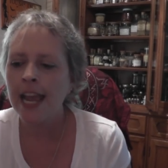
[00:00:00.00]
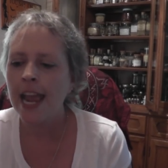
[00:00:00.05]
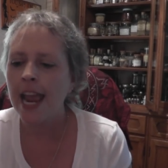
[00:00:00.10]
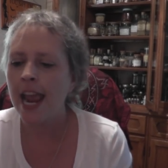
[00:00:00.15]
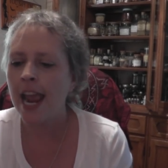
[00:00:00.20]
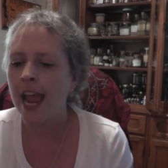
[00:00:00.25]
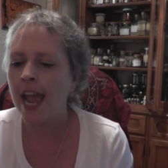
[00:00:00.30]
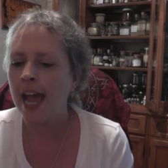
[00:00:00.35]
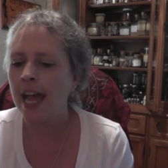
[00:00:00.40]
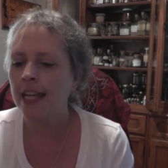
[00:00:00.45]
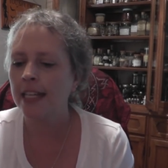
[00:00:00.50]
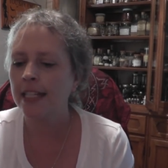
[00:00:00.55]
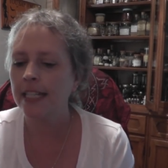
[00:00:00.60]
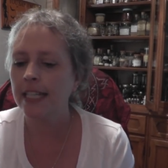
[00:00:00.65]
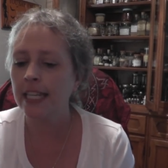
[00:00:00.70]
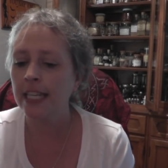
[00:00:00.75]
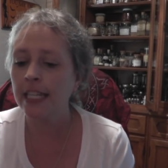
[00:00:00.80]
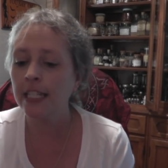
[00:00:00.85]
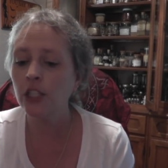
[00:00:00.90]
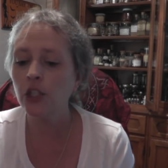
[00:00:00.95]
and
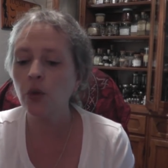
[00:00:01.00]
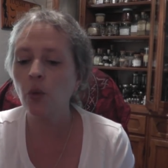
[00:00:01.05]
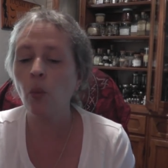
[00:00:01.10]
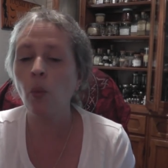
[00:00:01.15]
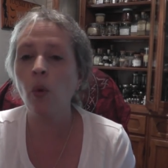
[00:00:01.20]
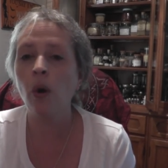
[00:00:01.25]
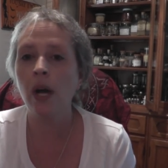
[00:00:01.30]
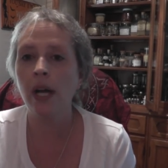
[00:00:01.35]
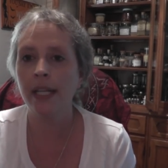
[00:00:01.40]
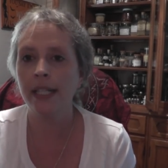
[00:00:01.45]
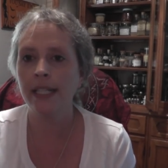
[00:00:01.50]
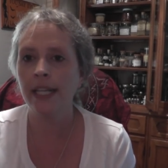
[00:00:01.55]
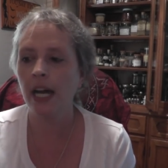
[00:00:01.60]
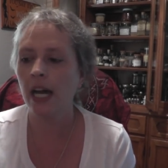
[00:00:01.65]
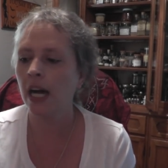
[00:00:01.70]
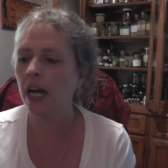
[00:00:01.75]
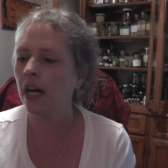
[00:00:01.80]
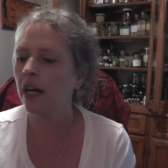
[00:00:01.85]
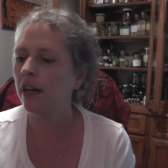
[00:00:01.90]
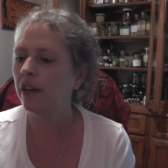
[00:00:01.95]
each one
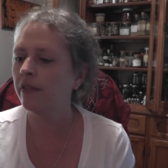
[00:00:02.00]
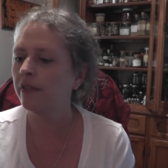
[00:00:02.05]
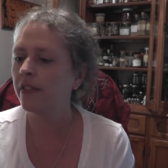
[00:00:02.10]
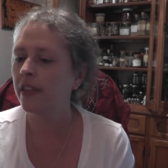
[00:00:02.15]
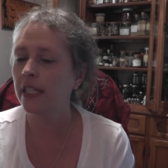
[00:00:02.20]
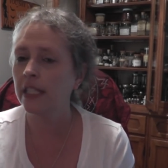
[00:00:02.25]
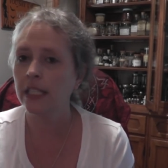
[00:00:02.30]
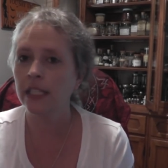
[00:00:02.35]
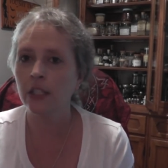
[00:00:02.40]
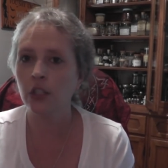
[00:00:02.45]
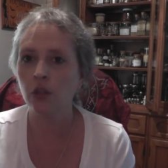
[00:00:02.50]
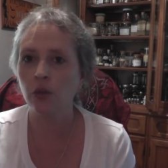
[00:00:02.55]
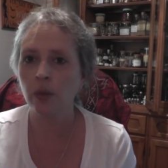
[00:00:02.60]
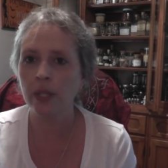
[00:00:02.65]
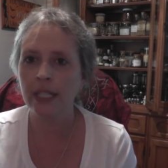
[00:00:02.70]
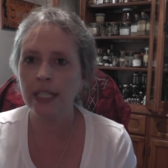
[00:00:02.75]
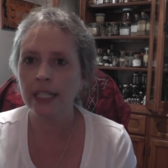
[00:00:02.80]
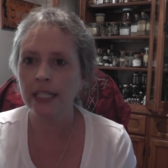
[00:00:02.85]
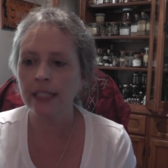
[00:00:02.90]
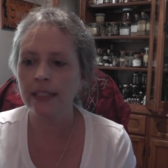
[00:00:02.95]
of the
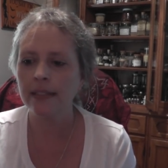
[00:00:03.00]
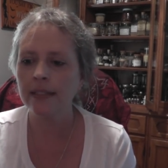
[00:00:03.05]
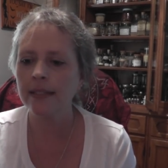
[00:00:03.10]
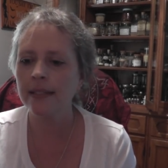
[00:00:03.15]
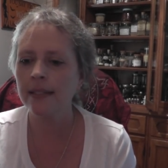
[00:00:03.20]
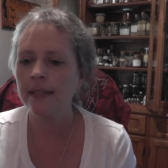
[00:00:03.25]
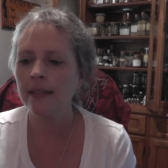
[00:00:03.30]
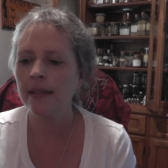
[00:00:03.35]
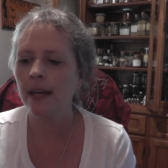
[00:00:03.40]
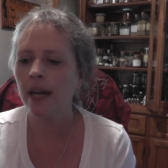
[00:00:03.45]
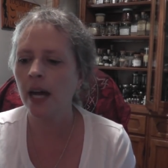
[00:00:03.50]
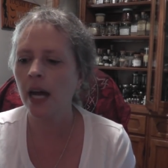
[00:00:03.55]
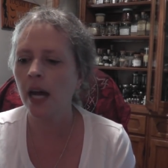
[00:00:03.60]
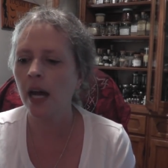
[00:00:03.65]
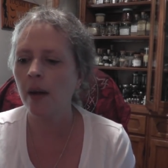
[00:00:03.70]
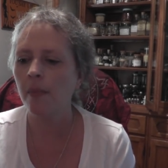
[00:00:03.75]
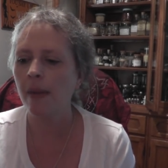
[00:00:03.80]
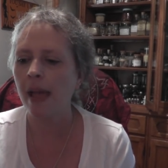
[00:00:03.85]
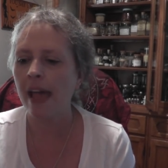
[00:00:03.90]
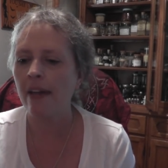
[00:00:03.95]
ingredients
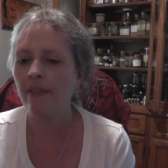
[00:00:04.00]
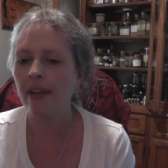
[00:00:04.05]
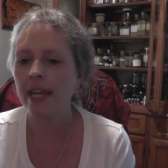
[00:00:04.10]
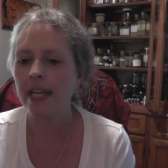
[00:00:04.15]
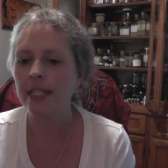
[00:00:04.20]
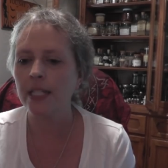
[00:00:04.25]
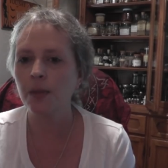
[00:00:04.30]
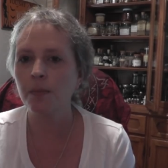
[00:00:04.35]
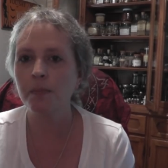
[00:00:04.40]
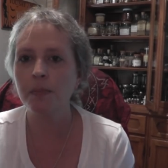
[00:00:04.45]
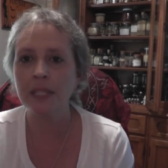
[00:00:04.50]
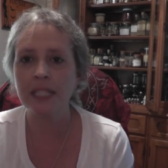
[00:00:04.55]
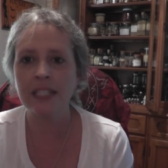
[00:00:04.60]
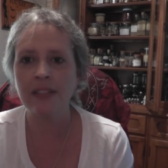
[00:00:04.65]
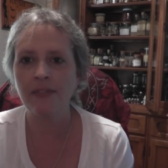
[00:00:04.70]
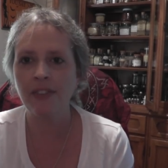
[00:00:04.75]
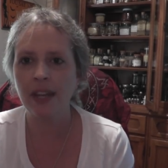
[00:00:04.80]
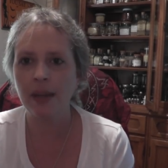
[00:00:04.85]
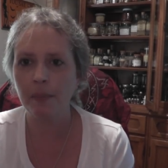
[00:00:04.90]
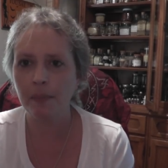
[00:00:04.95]
have a
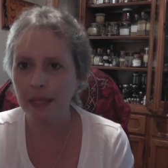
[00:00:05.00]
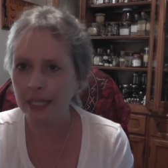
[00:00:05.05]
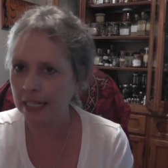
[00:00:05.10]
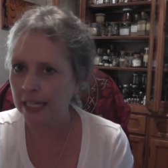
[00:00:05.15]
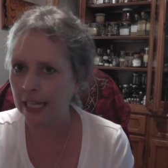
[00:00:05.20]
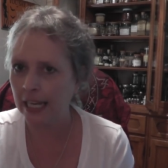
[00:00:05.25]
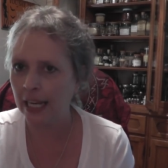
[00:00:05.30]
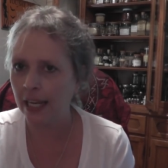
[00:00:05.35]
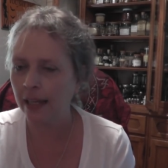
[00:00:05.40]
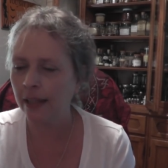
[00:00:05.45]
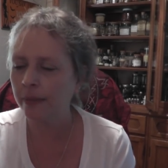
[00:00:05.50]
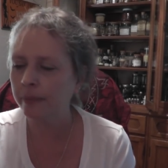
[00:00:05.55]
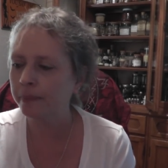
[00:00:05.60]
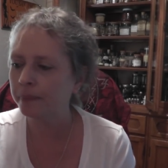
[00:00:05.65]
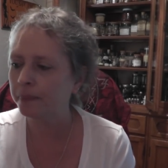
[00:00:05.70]
specific meaning,